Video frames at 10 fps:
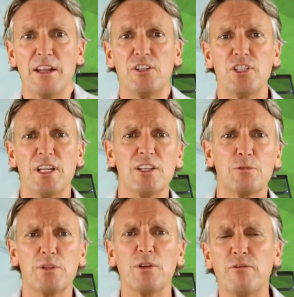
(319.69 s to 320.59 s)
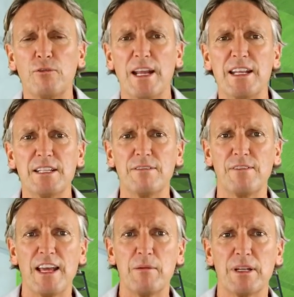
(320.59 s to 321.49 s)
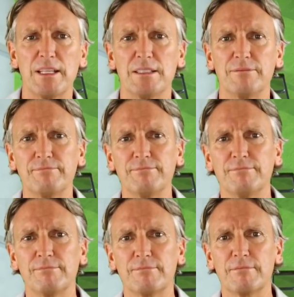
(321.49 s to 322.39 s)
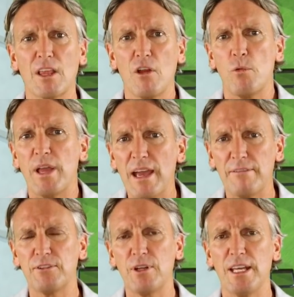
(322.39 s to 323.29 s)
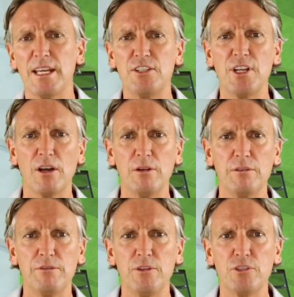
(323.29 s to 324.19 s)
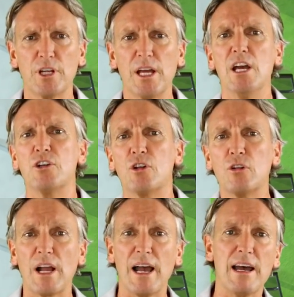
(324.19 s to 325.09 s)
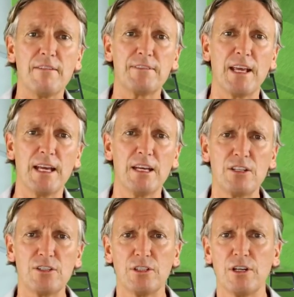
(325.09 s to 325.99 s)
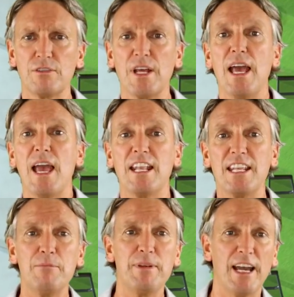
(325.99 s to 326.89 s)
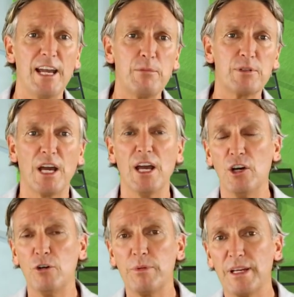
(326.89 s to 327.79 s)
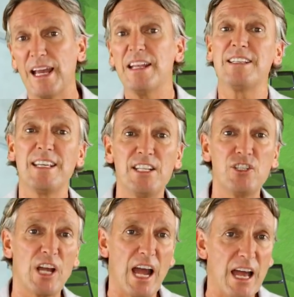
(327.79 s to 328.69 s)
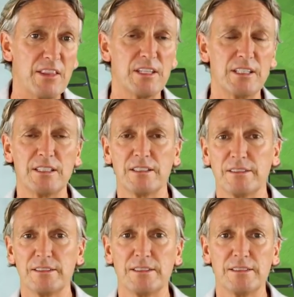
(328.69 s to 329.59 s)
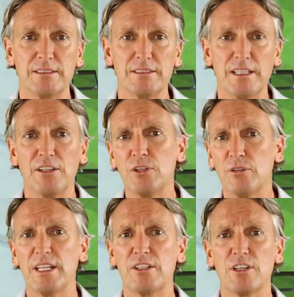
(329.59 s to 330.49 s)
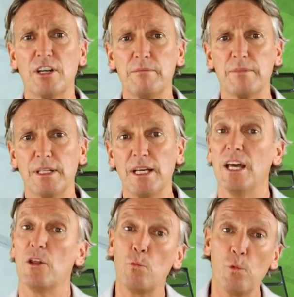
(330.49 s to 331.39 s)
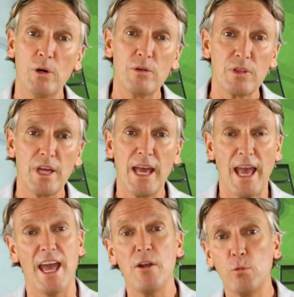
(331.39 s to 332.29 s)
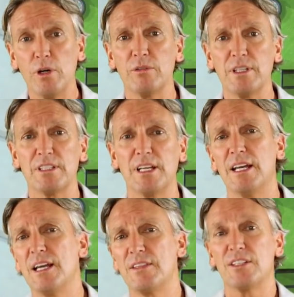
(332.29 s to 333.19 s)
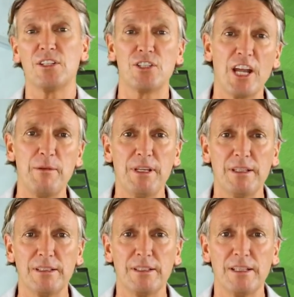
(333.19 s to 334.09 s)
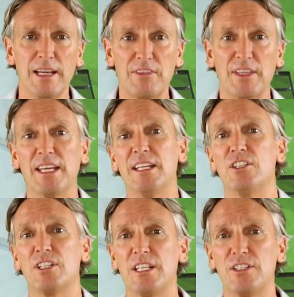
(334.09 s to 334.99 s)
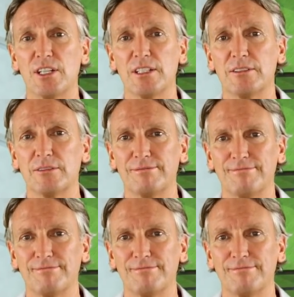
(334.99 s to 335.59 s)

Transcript: and share this with your friends and families. We have to hedge our own future, to look after ourselves, and then be able to help and teach others. Until next time, in wealth and wellness, this is Jamie at The Hedge Teacher.